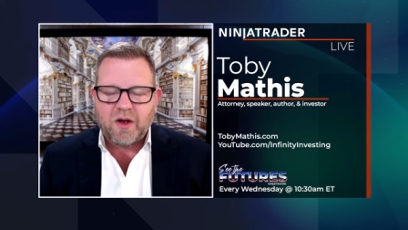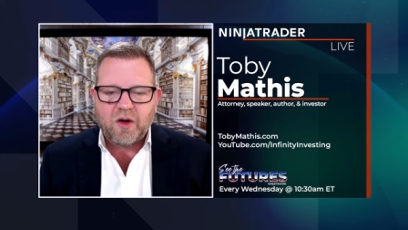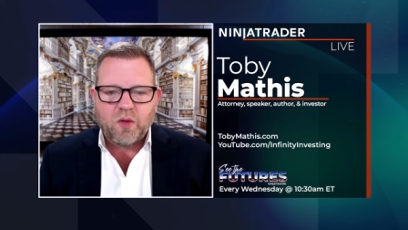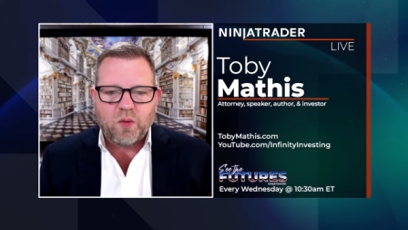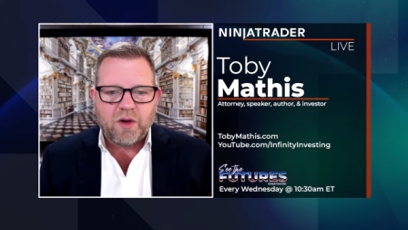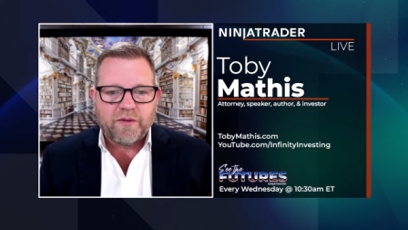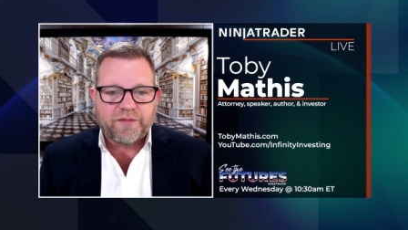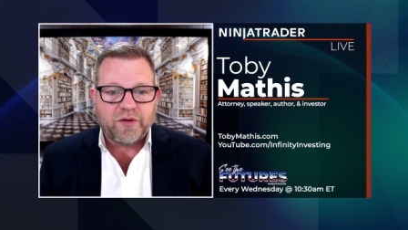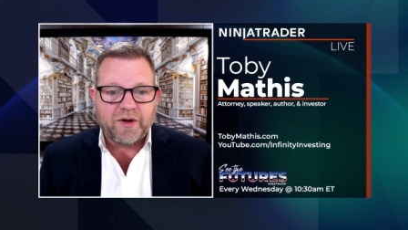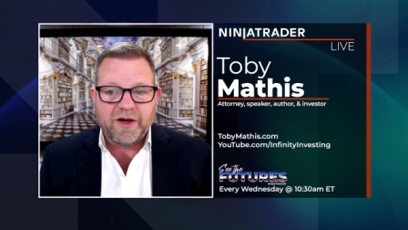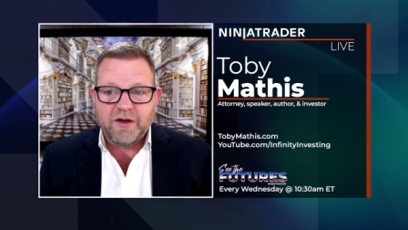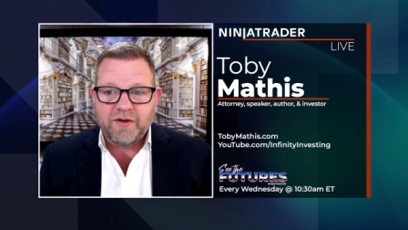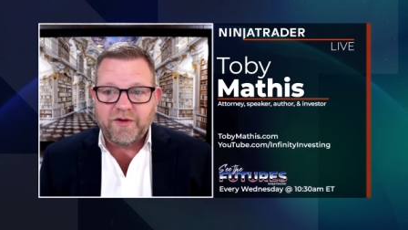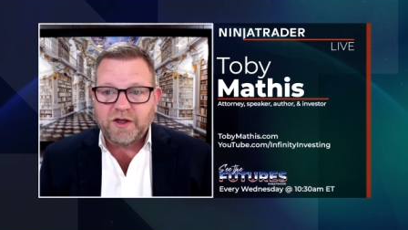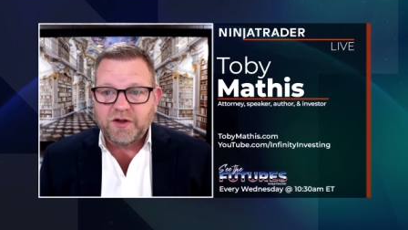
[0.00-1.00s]
Well, for
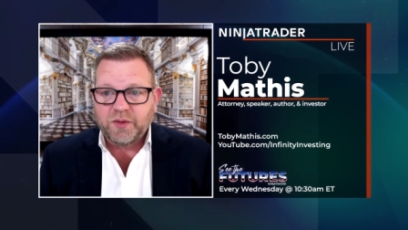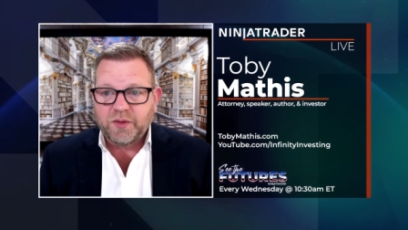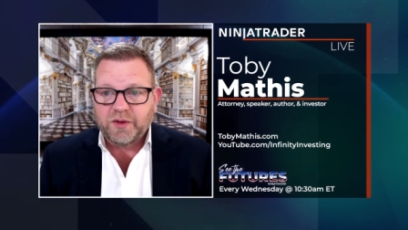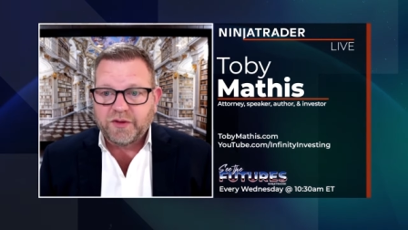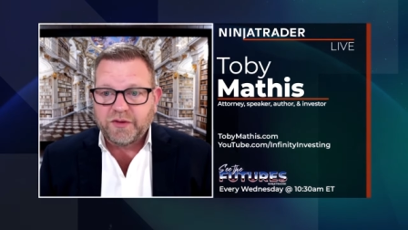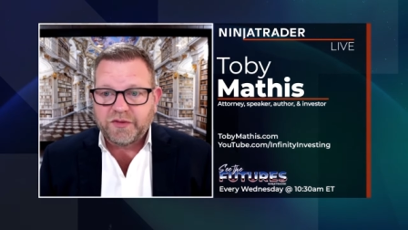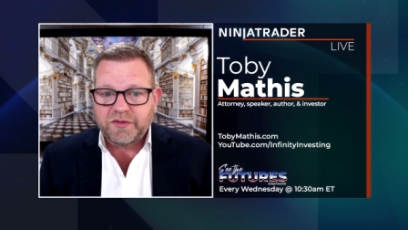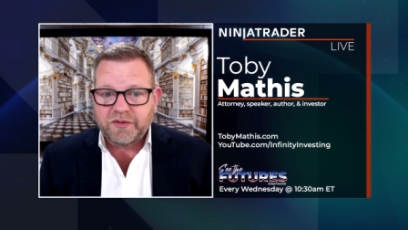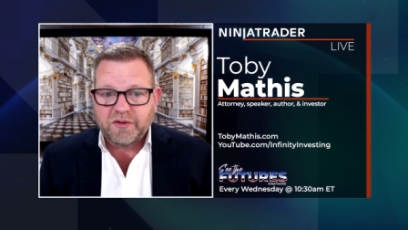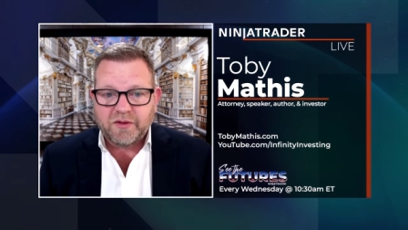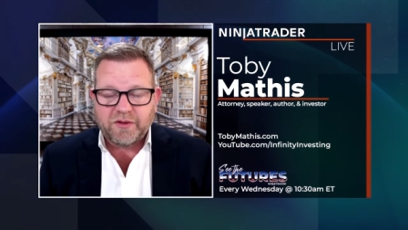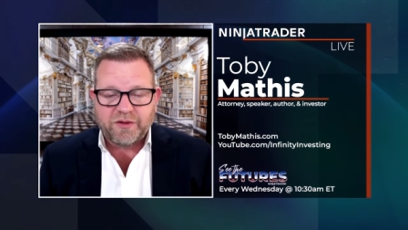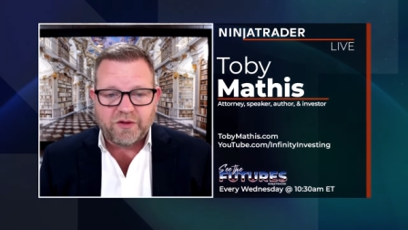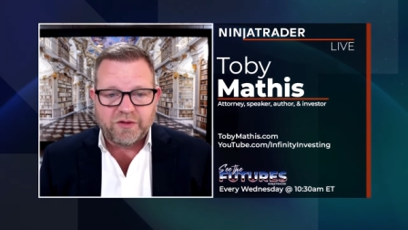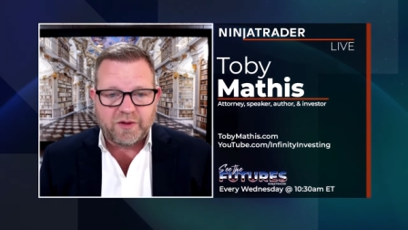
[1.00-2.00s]
individuals,
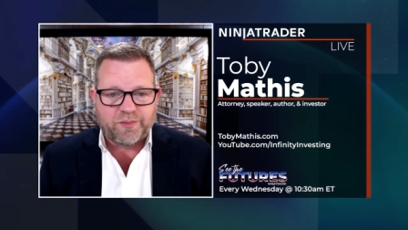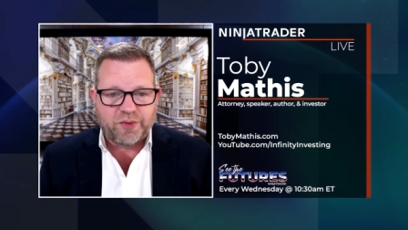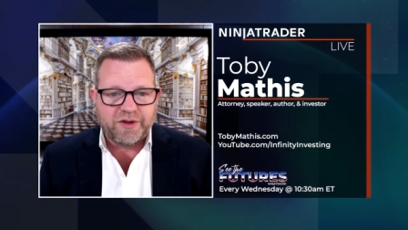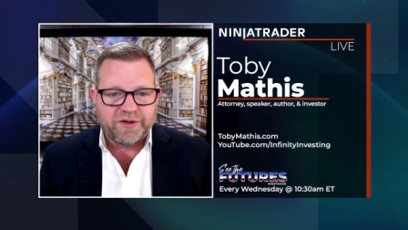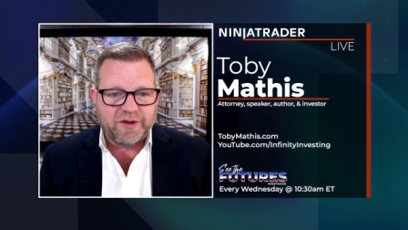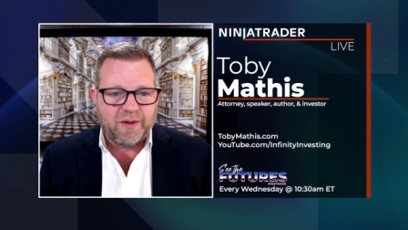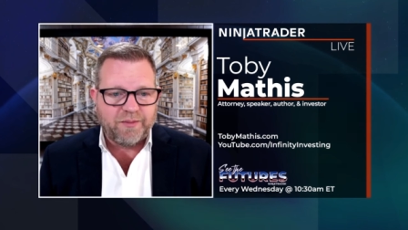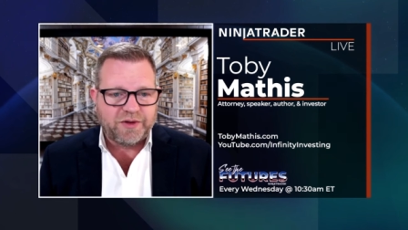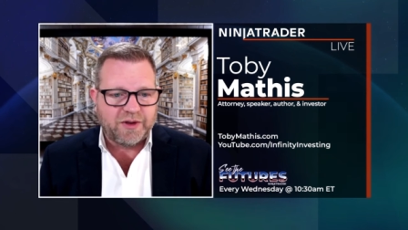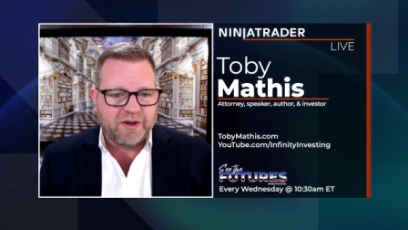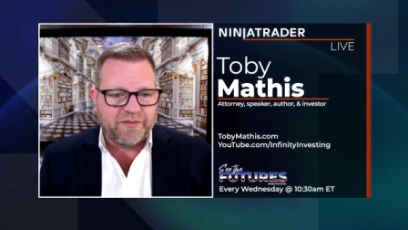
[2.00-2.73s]
there's a presumption.